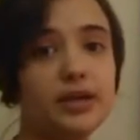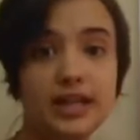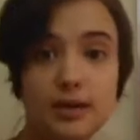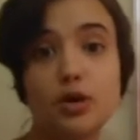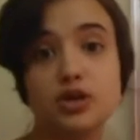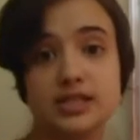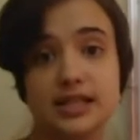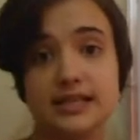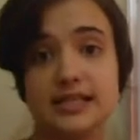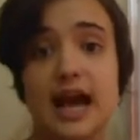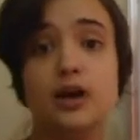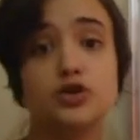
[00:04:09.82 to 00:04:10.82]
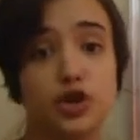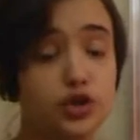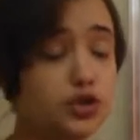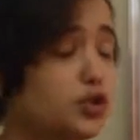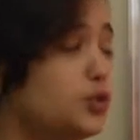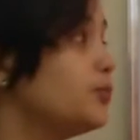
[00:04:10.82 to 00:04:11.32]
in a voiceless sound
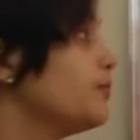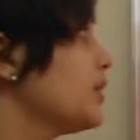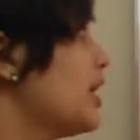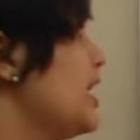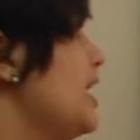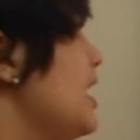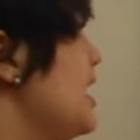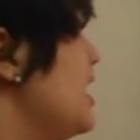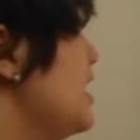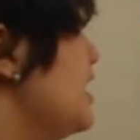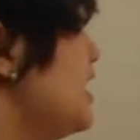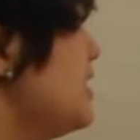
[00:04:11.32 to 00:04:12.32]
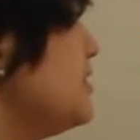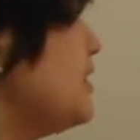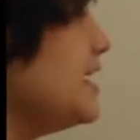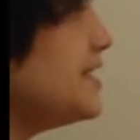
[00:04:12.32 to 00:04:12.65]
too. These